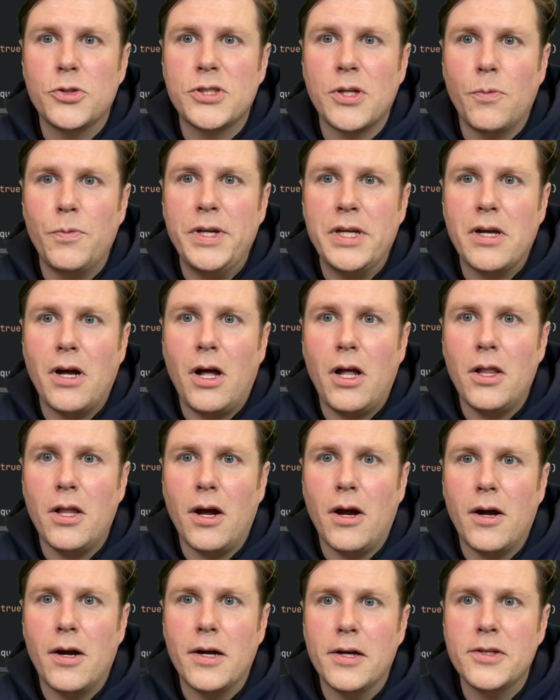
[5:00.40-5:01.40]
we call
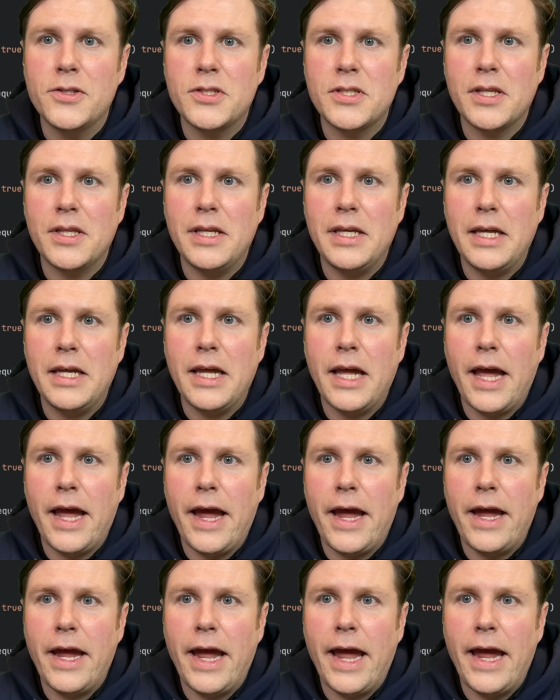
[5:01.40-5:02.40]
ours the
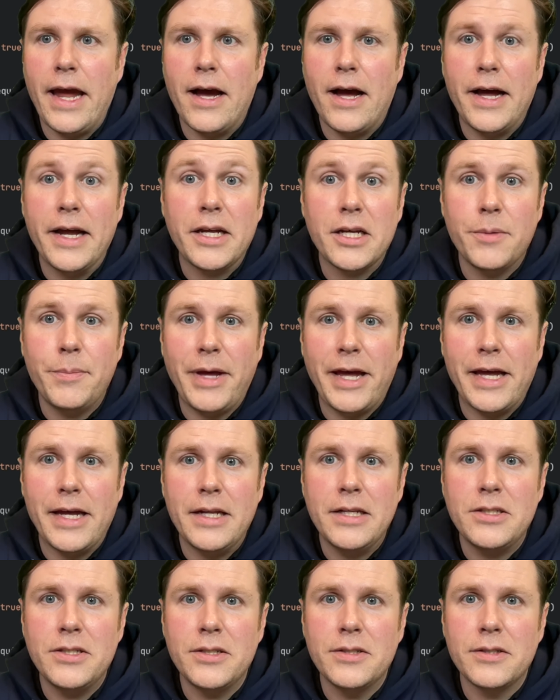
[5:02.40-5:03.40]
AI
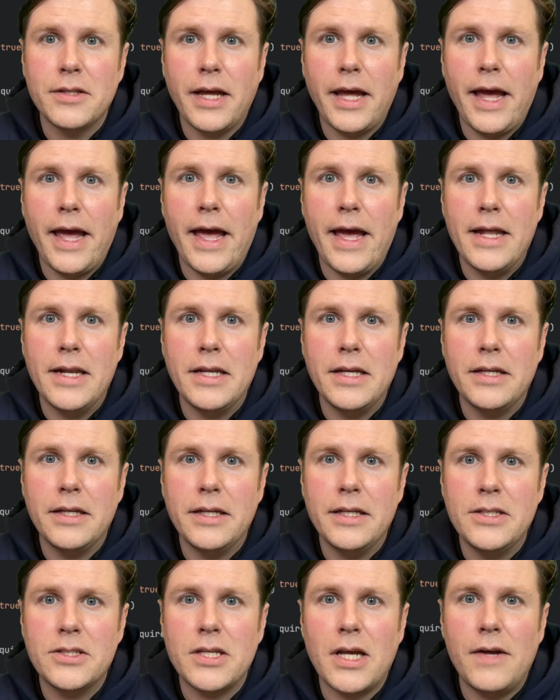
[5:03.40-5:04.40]
command. And
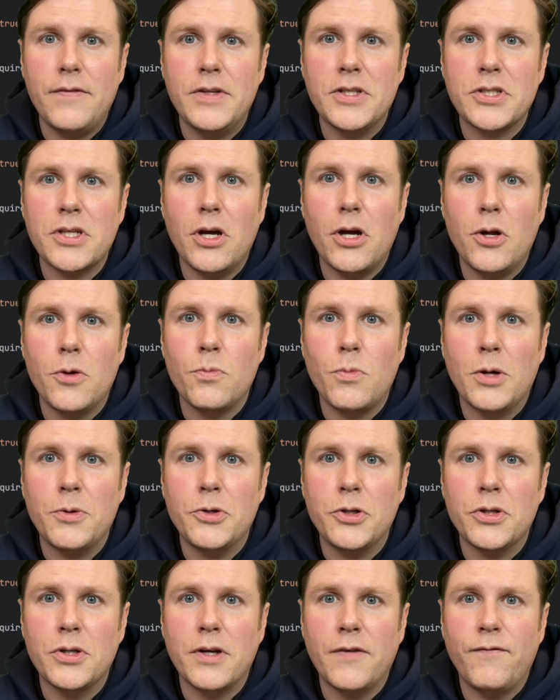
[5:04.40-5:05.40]
inside this code, what
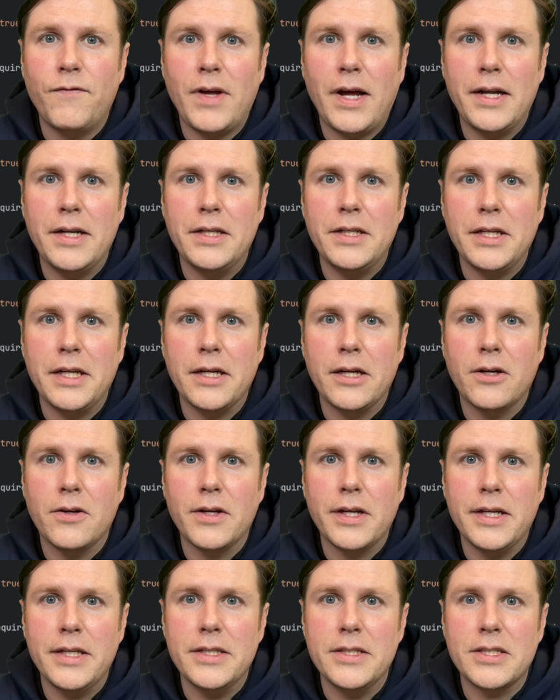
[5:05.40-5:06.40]
we're going to find in here
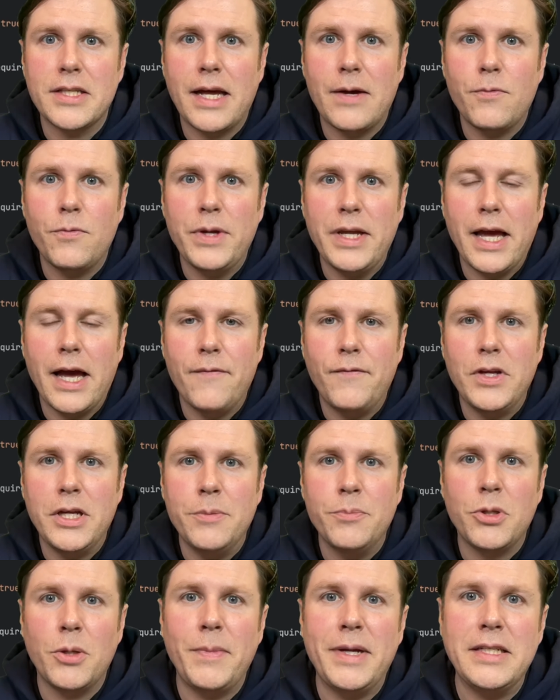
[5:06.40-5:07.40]
is that we have
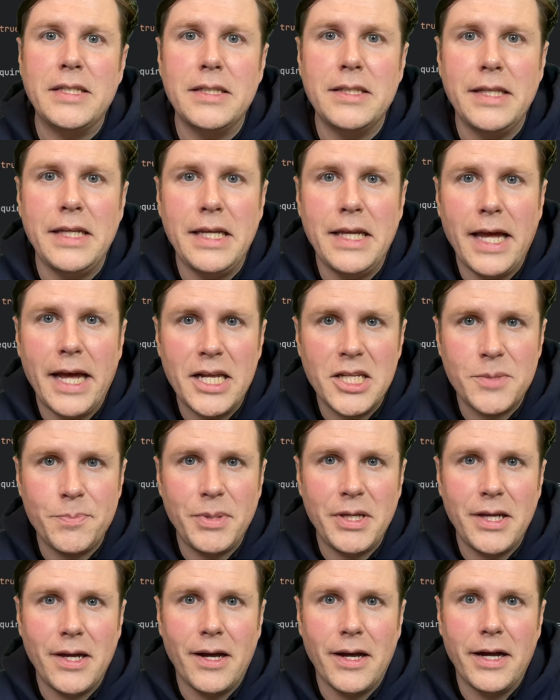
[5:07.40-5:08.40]
implemented the
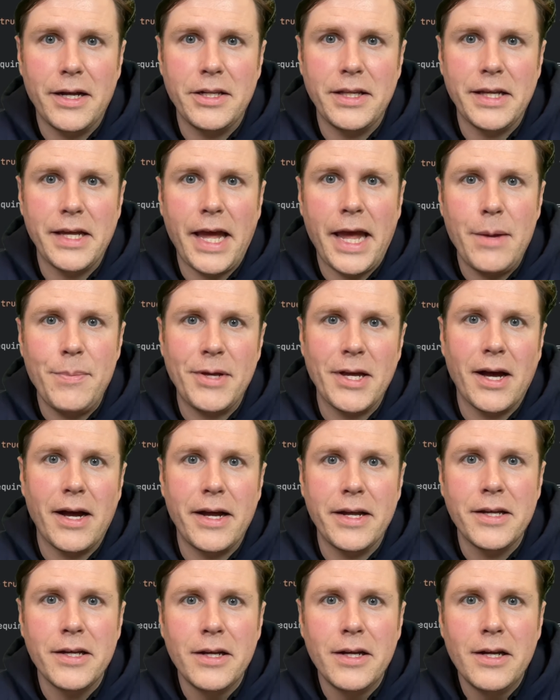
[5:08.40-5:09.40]
SPI, the
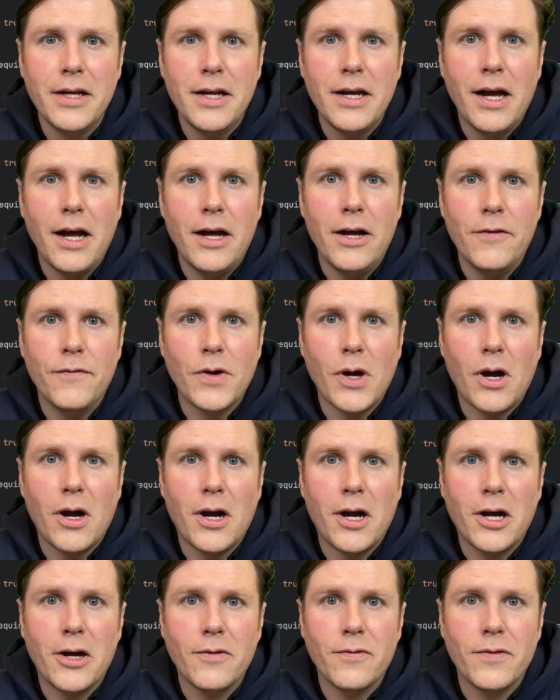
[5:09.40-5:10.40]
API of
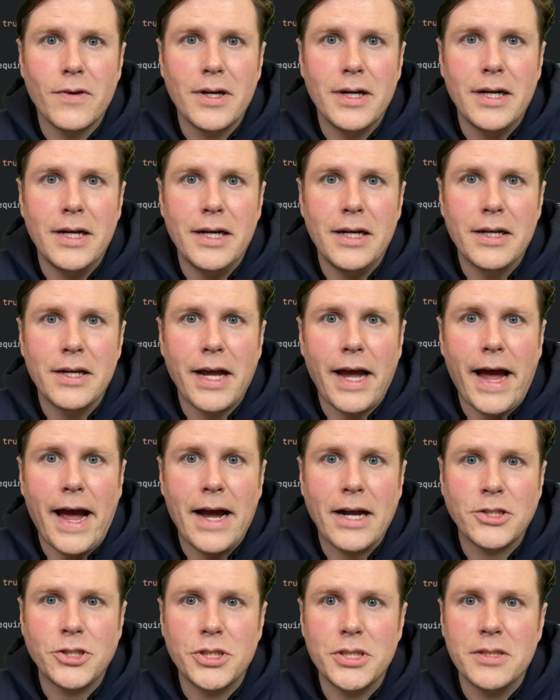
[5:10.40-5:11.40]
our
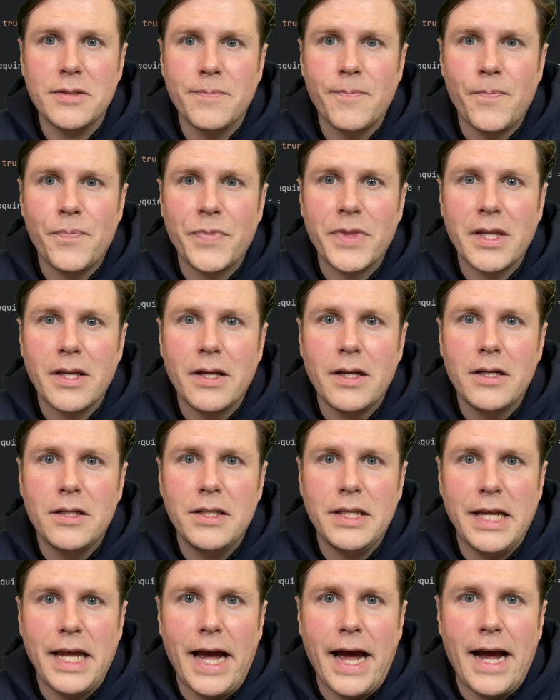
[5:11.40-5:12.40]
action.
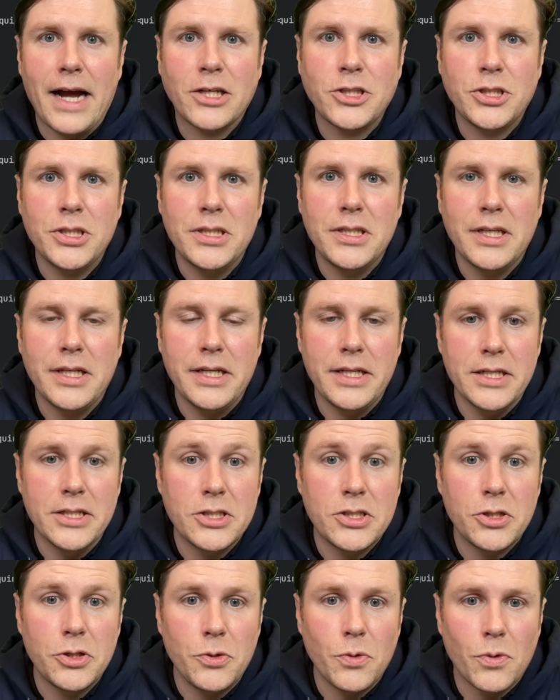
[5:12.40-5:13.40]
The action
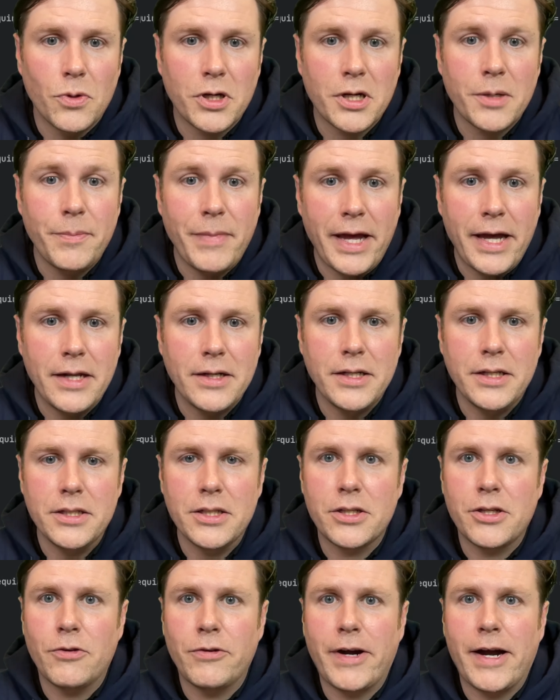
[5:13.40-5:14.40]
is your command in the
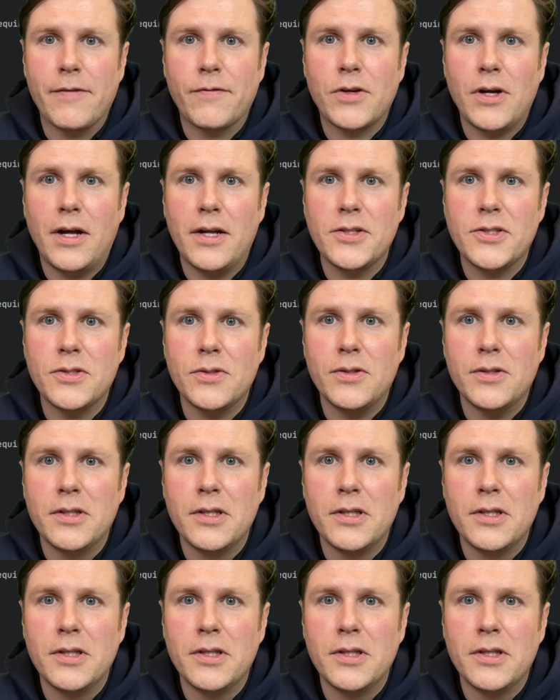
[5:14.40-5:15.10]
Karaf console.